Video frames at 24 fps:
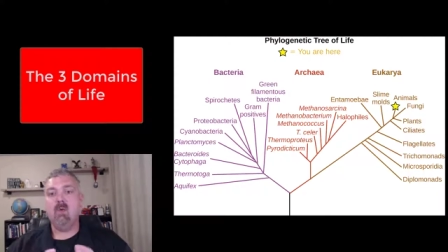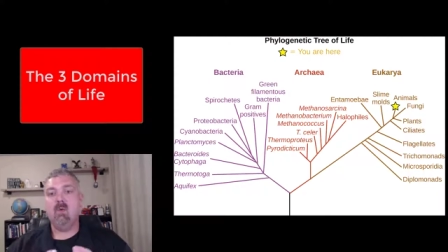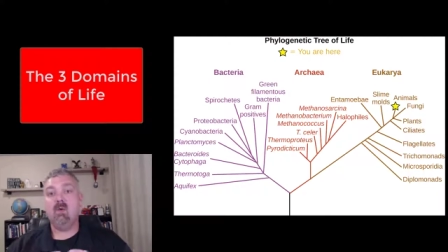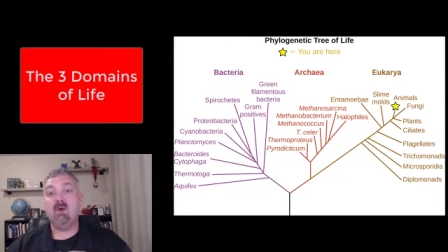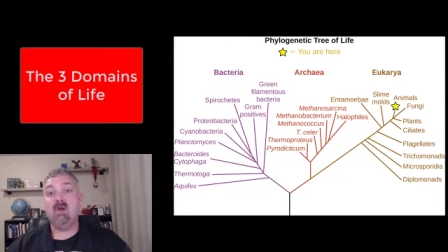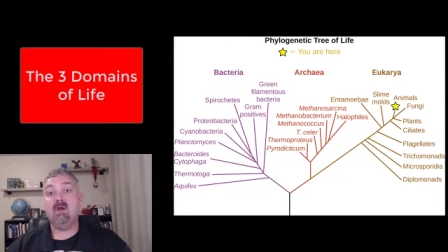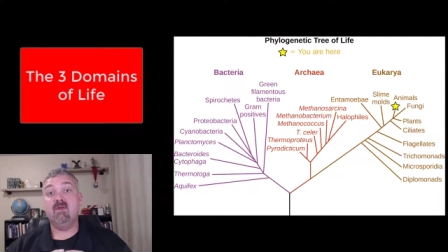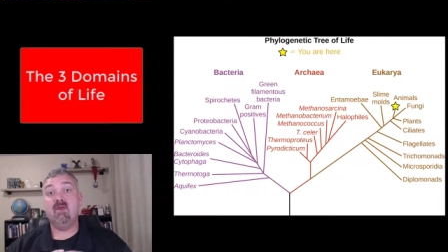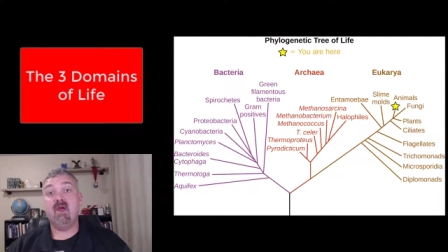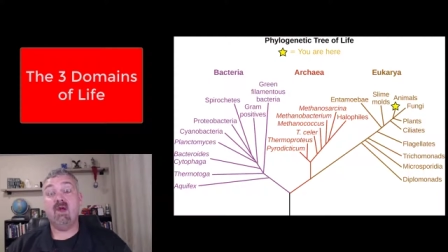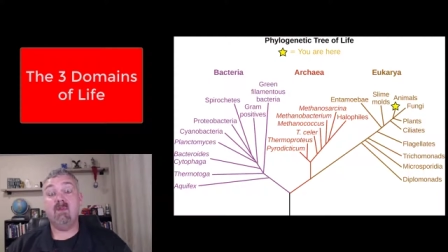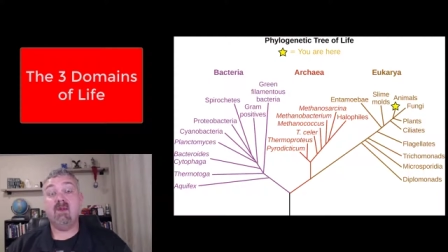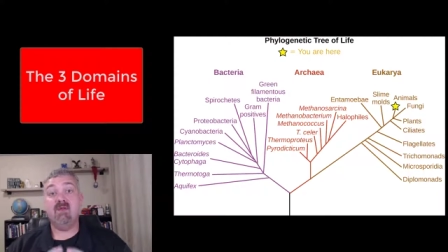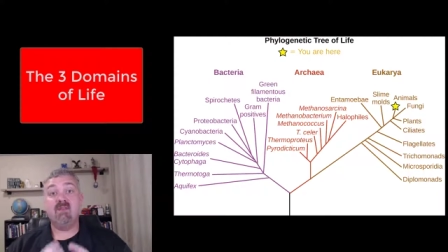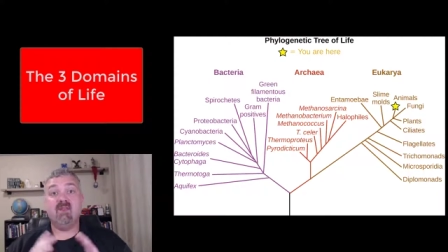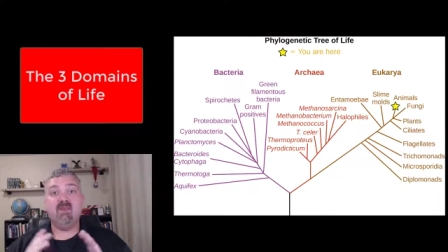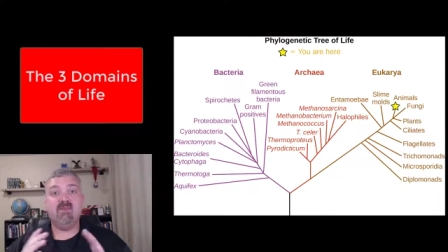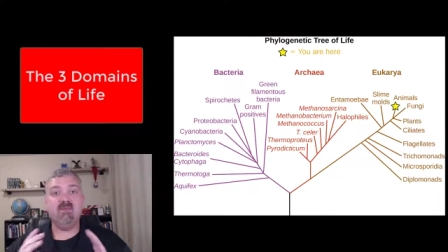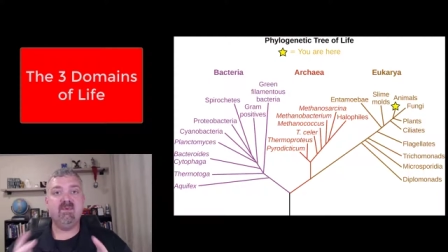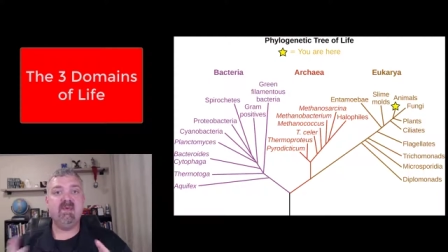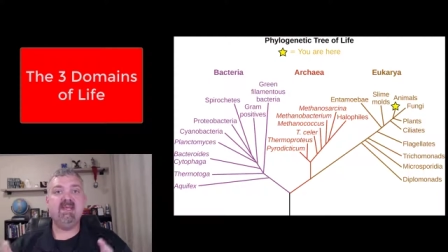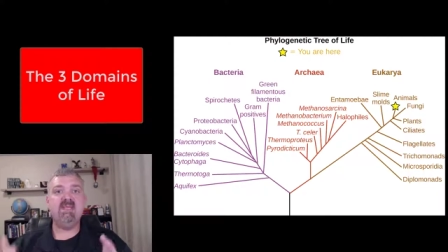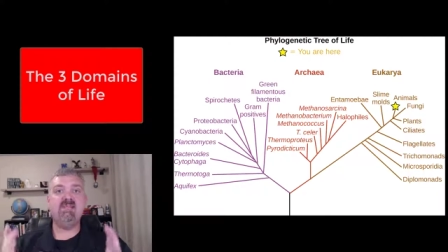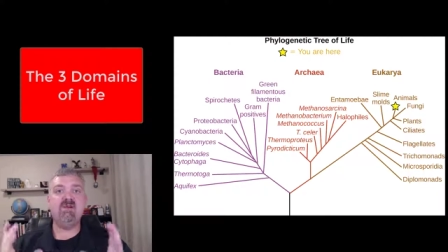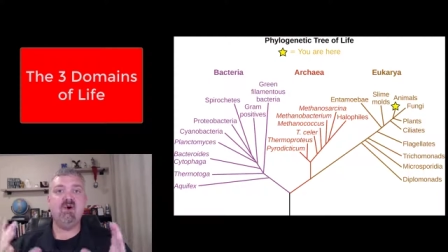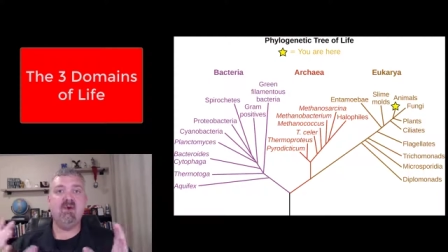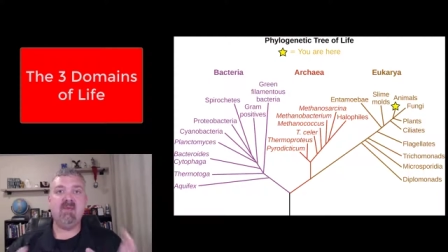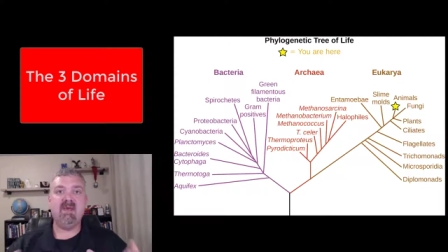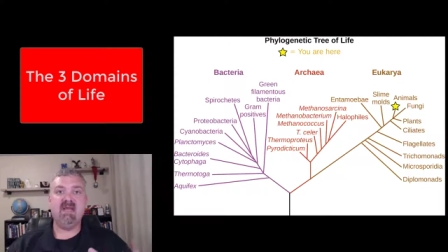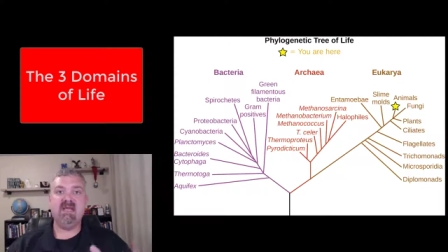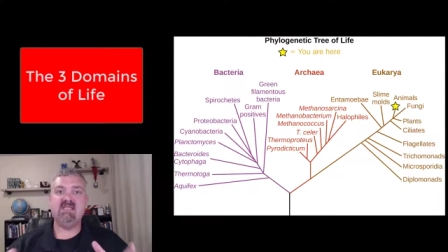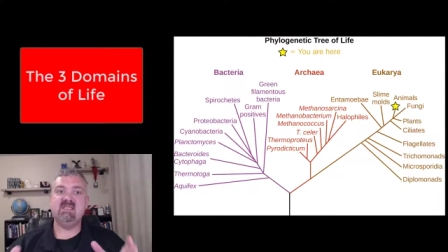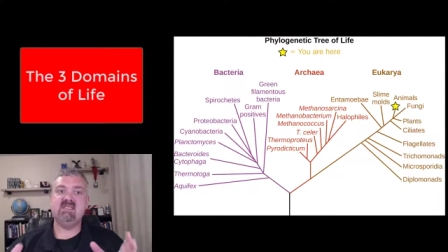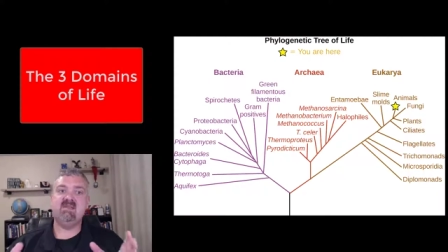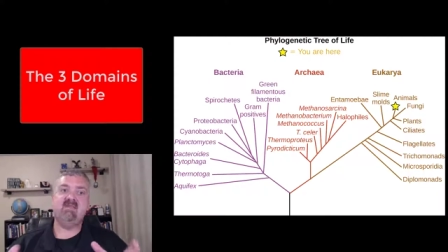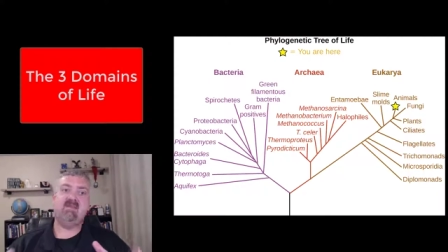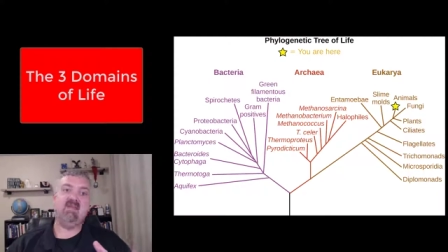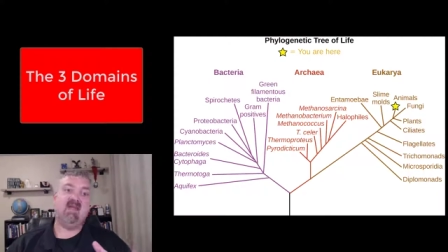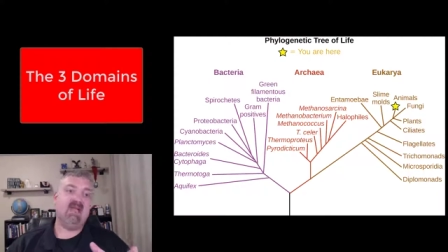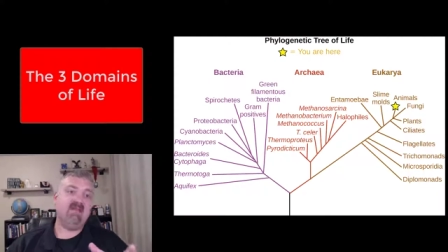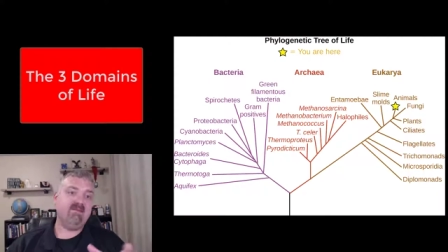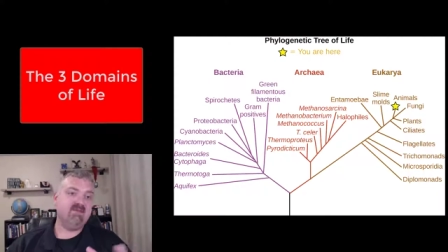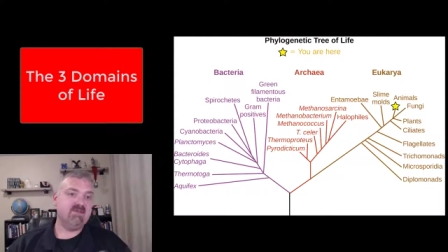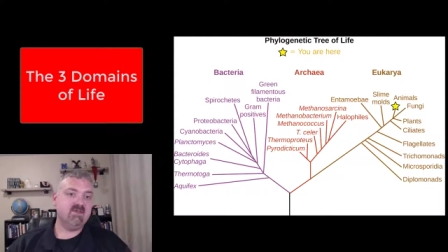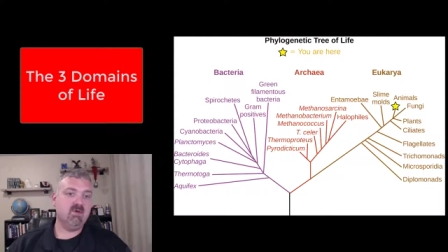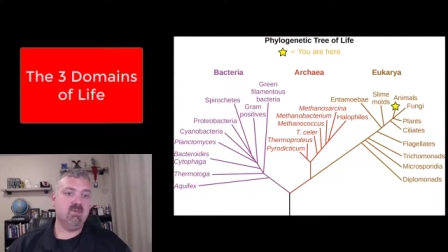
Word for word: We're going to talk about the three domains of life.